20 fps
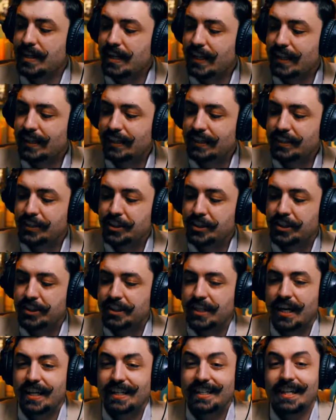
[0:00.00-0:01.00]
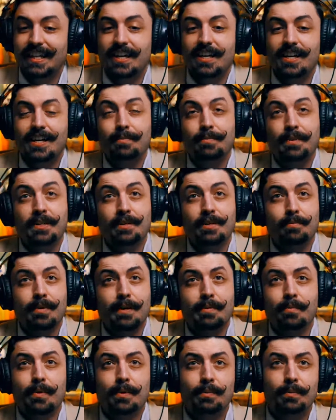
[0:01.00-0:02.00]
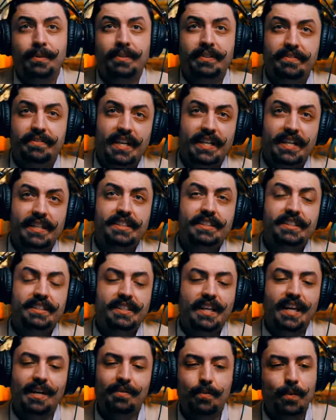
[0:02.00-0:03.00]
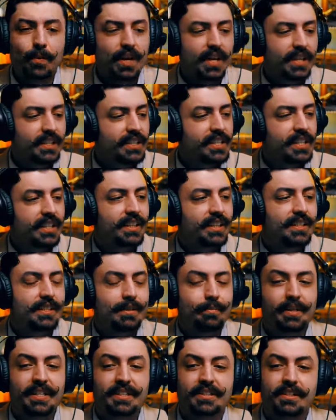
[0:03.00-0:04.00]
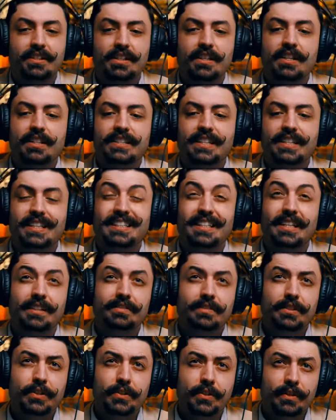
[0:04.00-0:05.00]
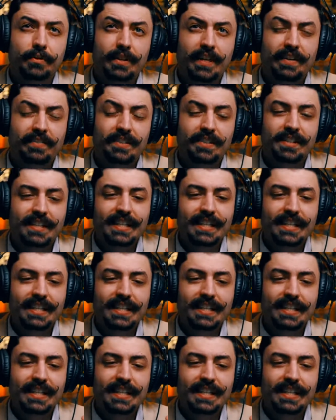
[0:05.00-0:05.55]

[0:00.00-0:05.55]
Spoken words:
And let's just say that I'm on my mobile device, I'm watching a piece of content, I'm doing whatever.